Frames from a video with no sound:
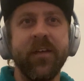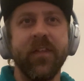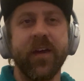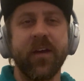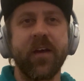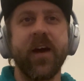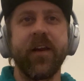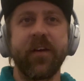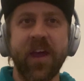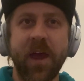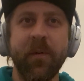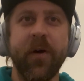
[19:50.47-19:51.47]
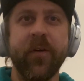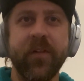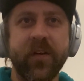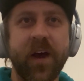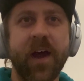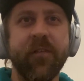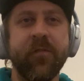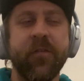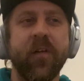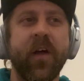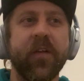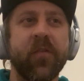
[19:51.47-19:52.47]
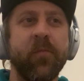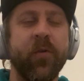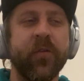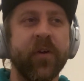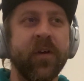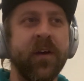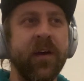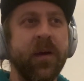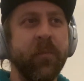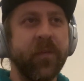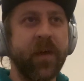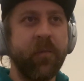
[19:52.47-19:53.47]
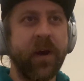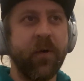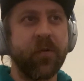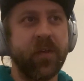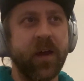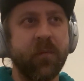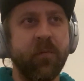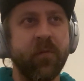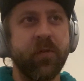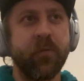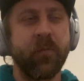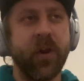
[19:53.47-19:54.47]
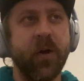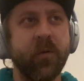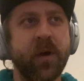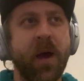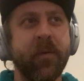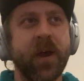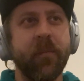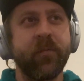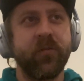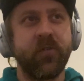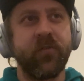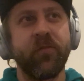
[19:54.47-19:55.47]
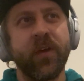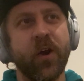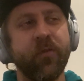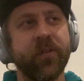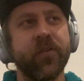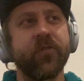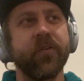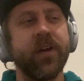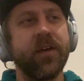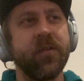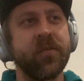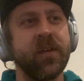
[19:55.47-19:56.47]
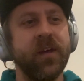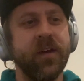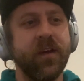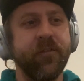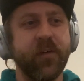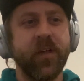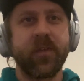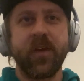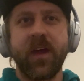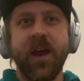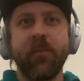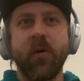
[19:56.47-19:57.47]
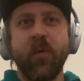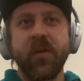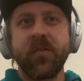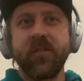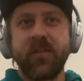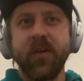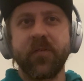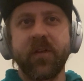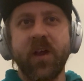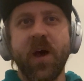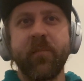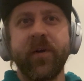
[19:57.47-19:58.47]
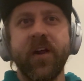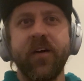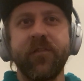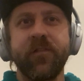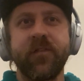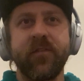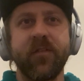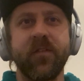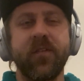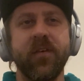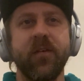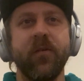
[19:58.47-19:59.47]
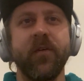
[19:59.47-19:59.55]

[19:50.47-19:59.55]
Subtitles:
Like it kind of came out of the dive a lot smoother. But then when I was like, coming up to get over the trees, it felt like the camera wasn't tilted up enough to